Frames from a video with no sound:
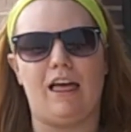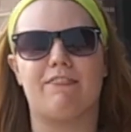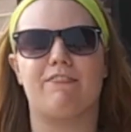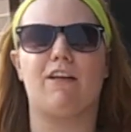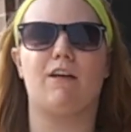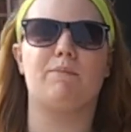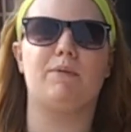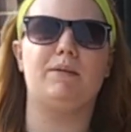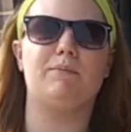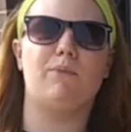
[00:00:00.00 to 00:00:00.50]

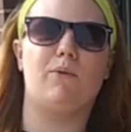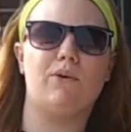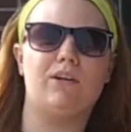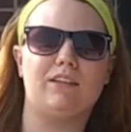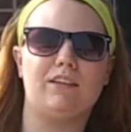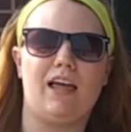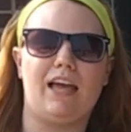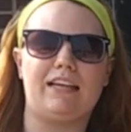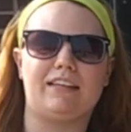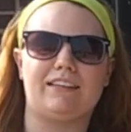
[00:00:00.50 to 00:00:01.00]
They'll be more
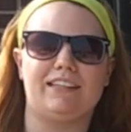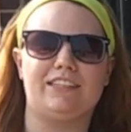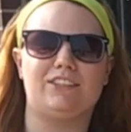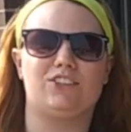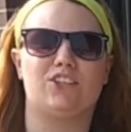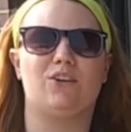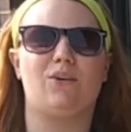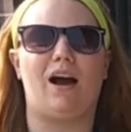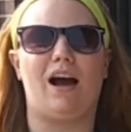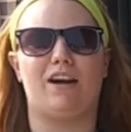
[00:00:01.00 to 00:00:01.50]
likely
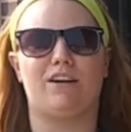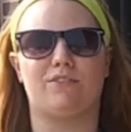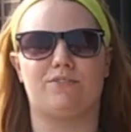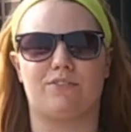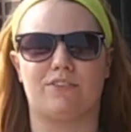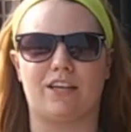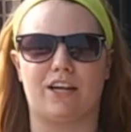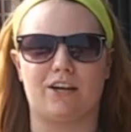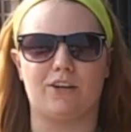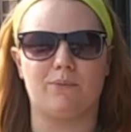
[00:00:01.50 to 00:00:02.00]
to go out
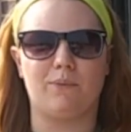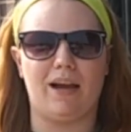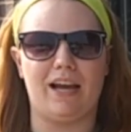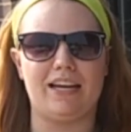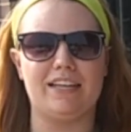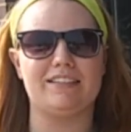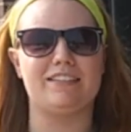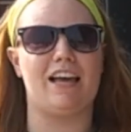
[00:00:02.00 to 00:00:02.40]
of their way